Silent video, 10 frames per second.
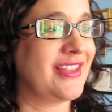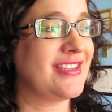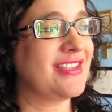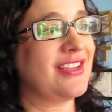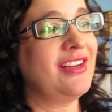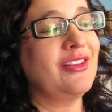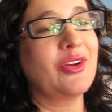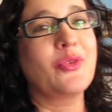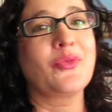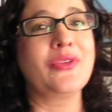this is gonna
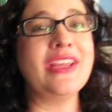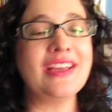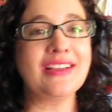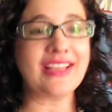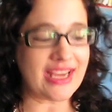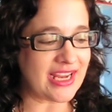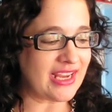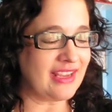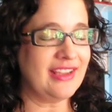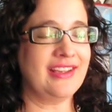look really